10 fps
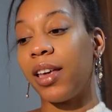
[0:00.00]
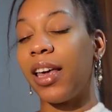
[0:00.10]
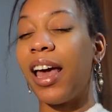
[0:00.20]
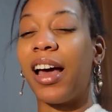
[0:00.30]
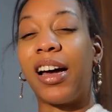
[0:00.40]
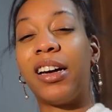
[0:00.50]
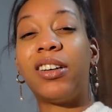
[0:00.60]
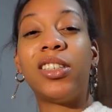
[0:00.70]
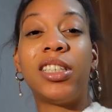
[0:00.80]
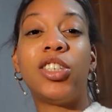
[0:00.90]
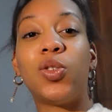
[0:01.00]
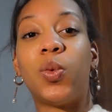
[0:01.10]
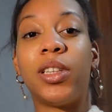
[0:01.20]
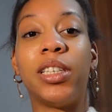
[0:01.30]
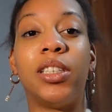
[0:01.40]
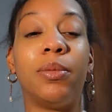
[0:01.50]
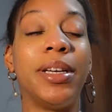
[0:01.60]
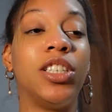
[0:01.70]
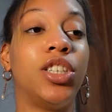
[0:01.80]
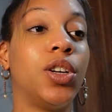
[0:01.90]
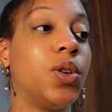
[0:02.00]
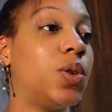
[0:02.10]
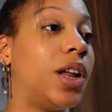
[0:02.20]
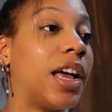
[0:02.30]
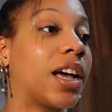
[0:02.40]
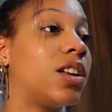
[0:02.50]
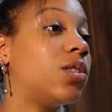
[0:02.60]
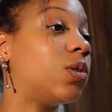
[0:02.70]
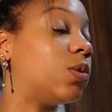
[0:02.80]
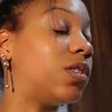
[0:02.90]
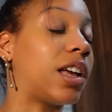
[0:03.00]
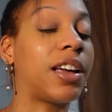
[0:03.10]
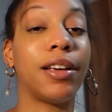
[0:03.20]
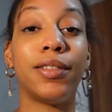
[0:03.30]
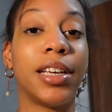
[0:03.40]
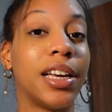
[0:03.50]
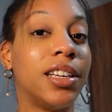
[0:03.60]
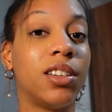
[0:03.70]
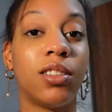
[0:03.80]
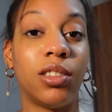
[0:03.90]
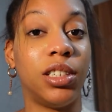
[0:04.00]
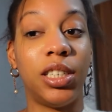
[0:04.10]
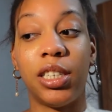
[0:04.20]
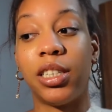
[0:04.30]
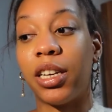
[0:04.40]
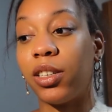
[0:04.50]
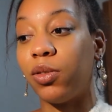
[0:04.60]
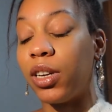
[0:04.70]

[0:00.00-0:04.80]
yeah, I honestly just want this to be chill. Like, I don't, like I said, honestly, that's